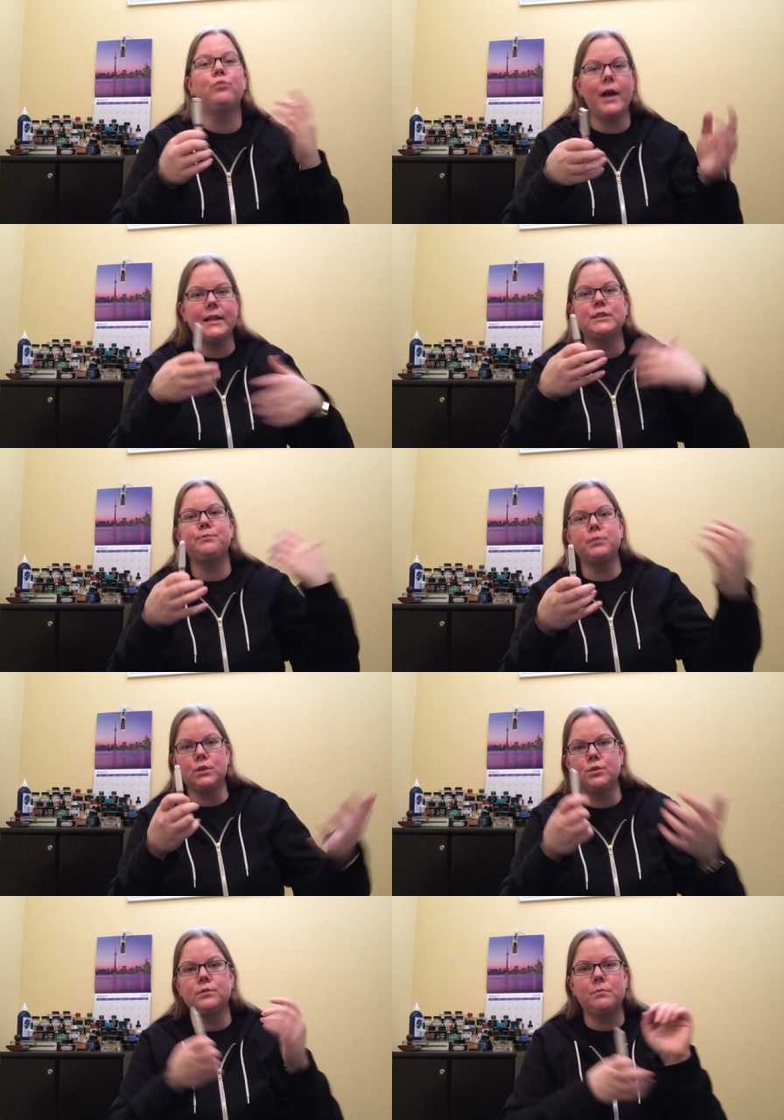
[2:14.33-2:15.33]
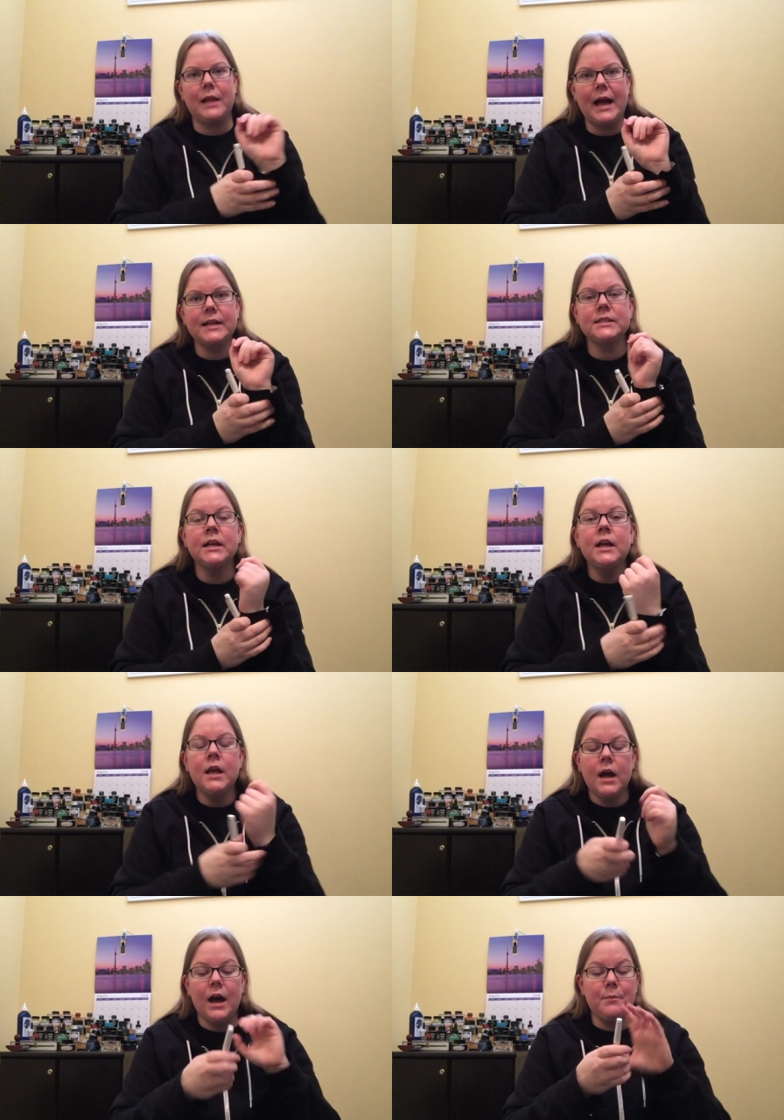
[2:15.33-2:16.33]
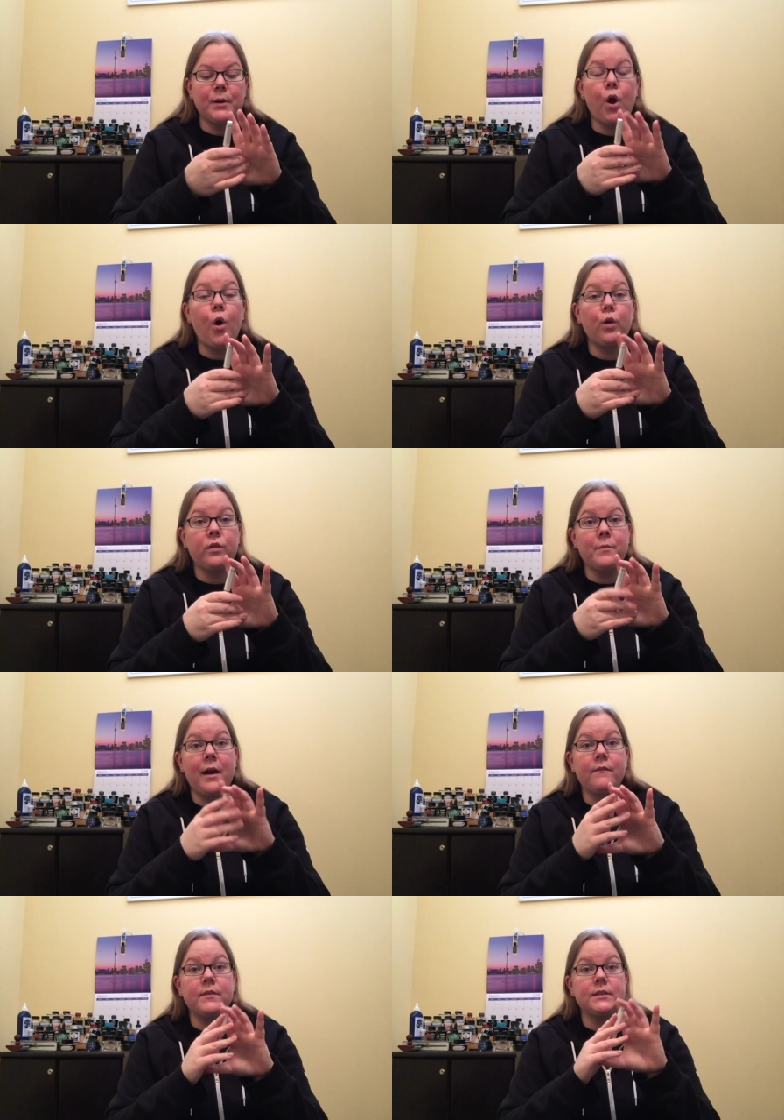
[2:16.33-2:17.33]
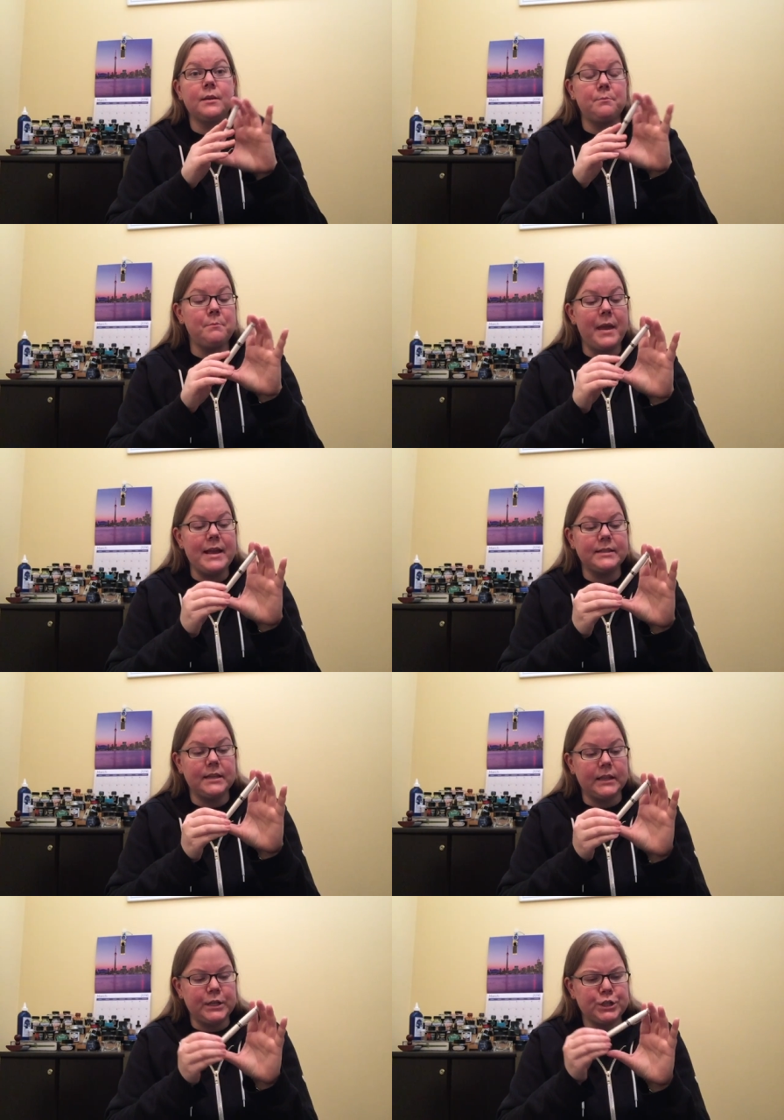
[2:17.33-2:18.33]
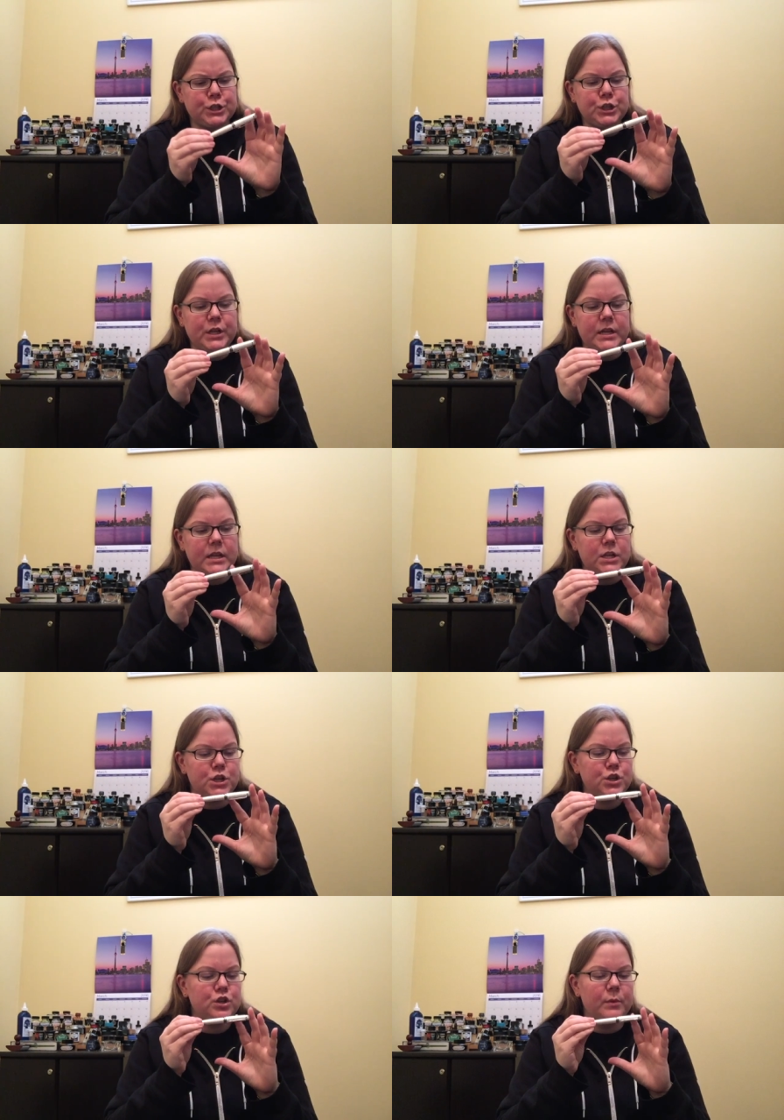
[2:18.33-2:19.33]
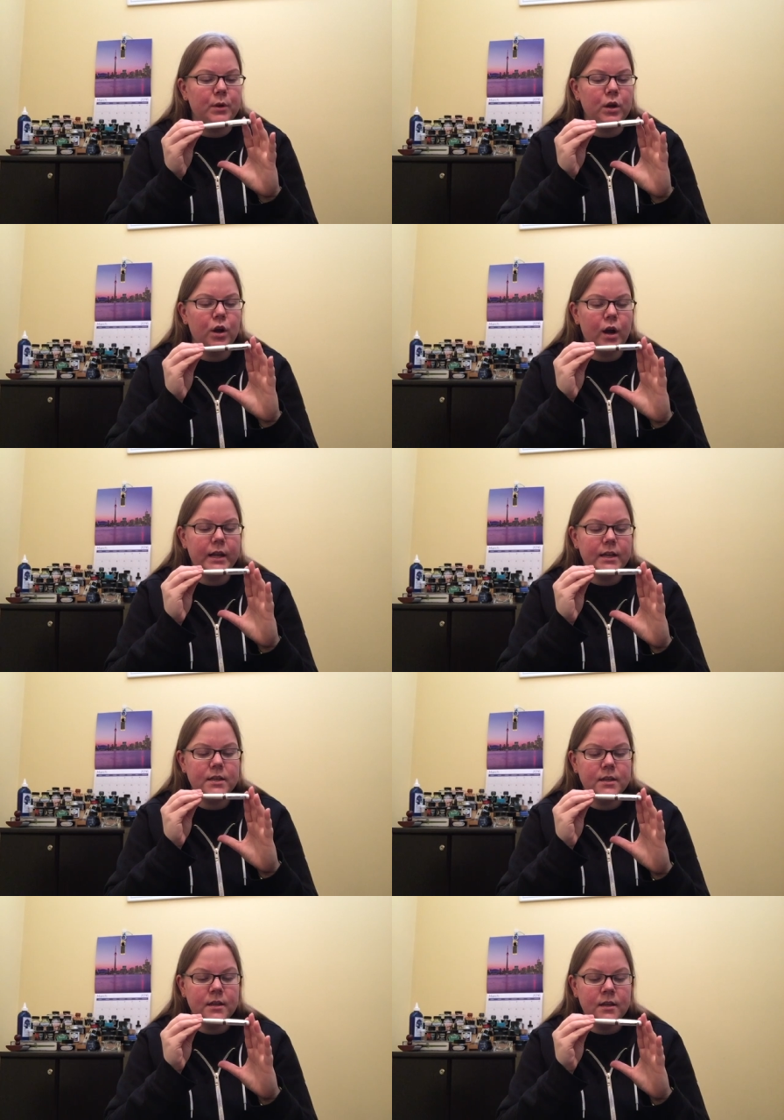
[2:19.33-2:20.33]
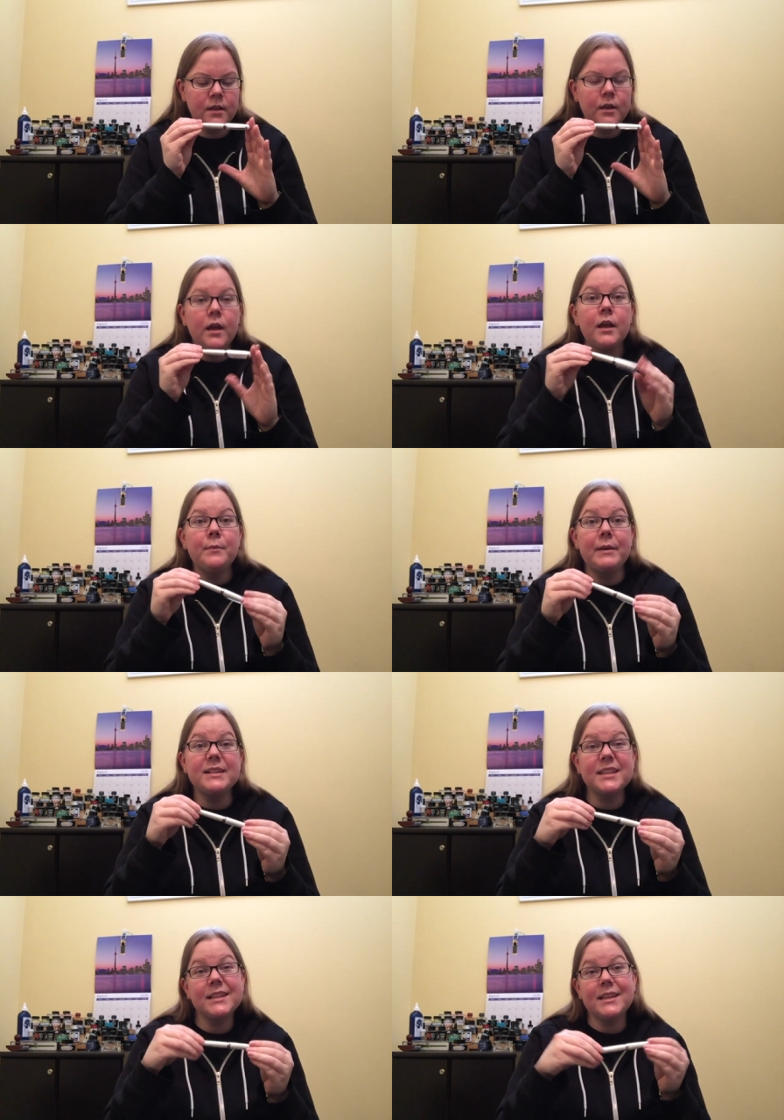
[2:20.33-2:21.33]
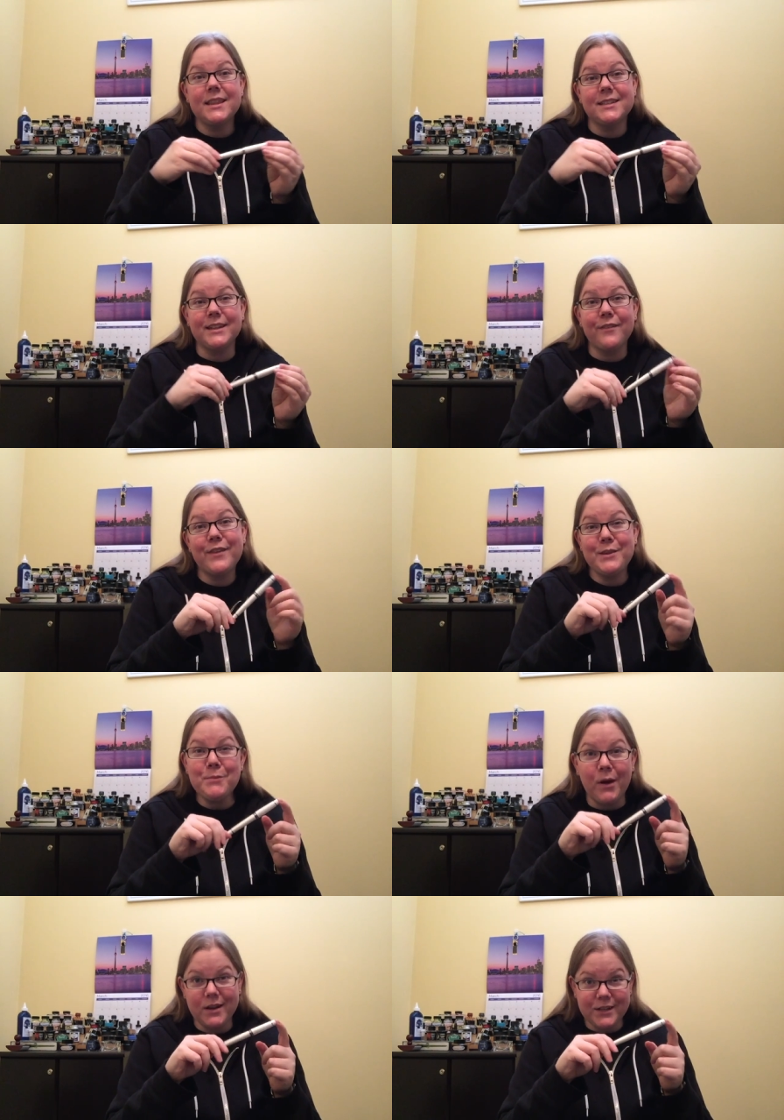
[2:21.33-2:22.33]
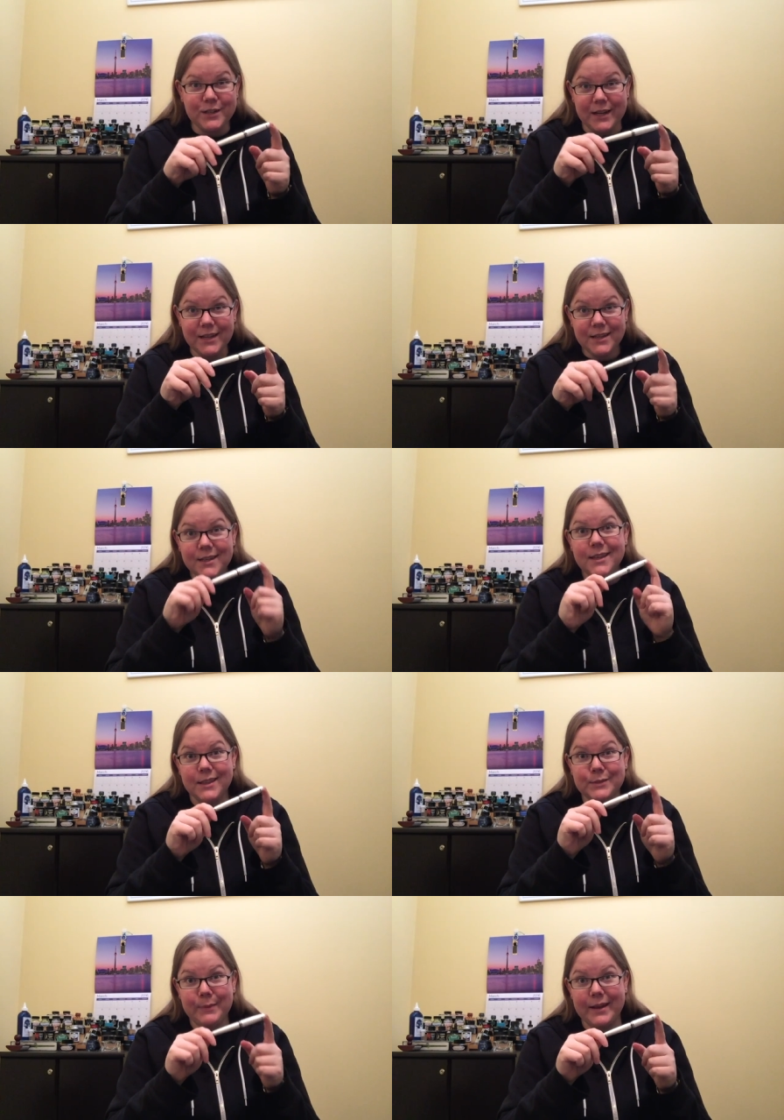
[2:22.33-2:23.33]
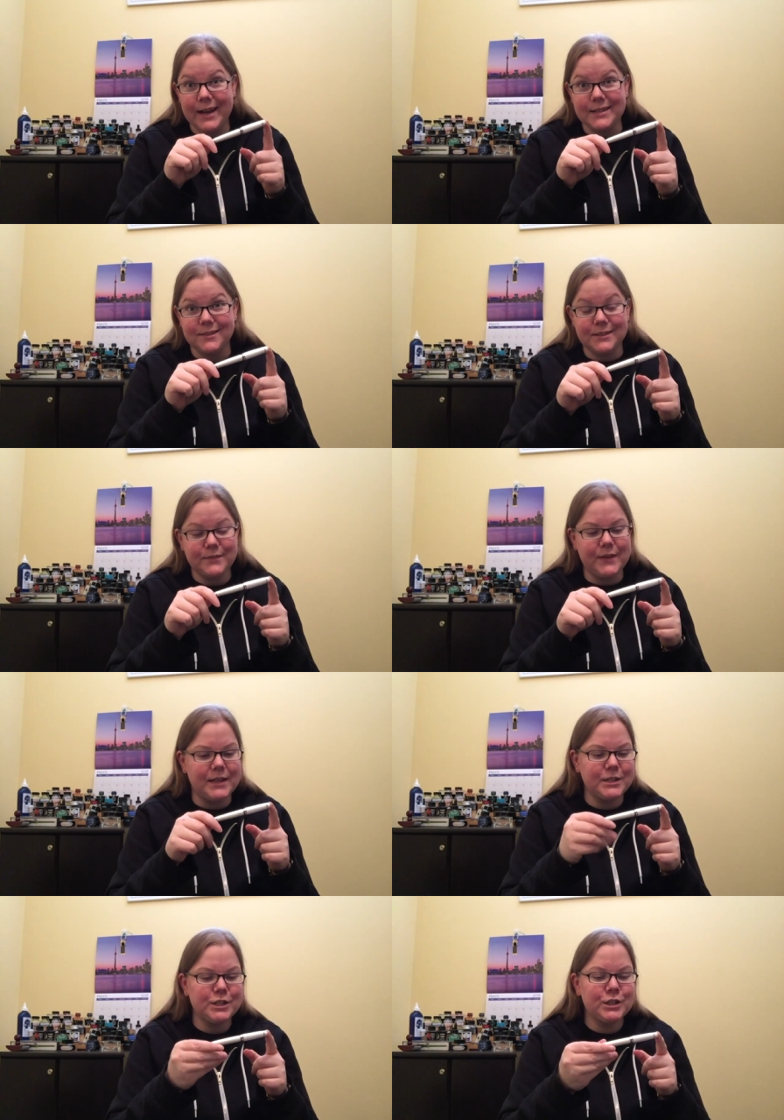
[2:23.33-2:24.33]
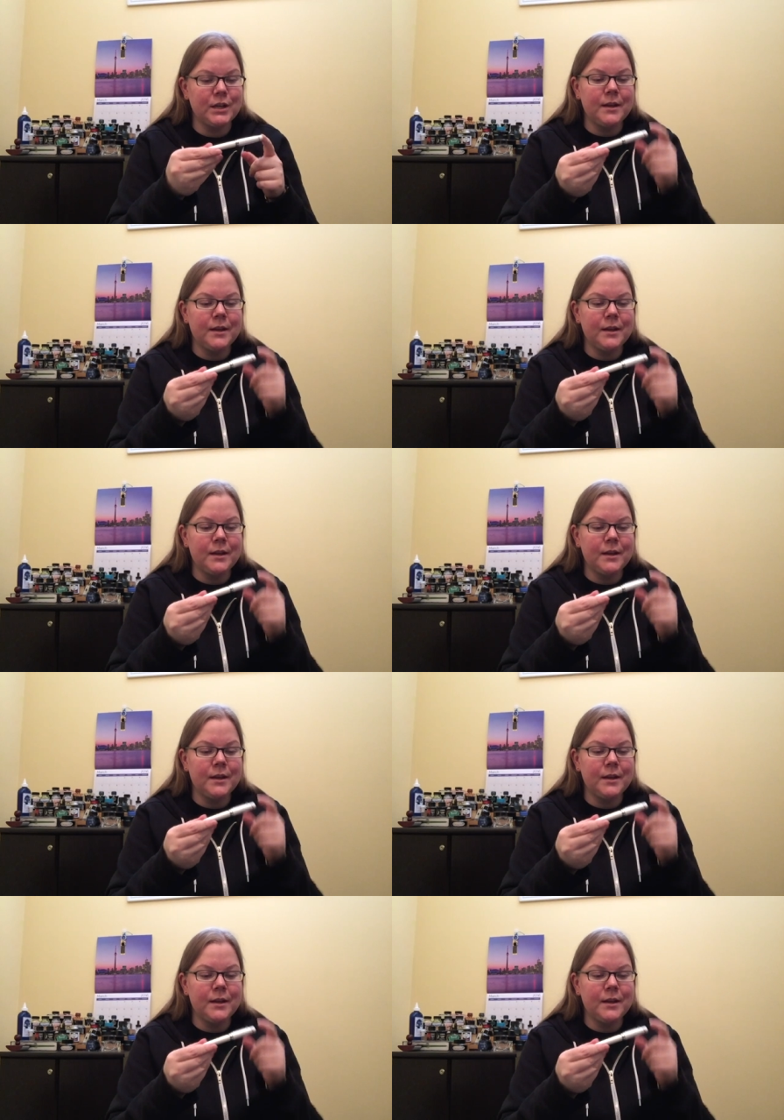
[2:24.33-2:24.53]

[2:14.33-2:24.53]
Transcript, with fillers: reds, blues, and blacks. Um, but all of them have this amazing like sheeny shimmer on it. Basically the stuff that you want in your ink, this pen has on its finish.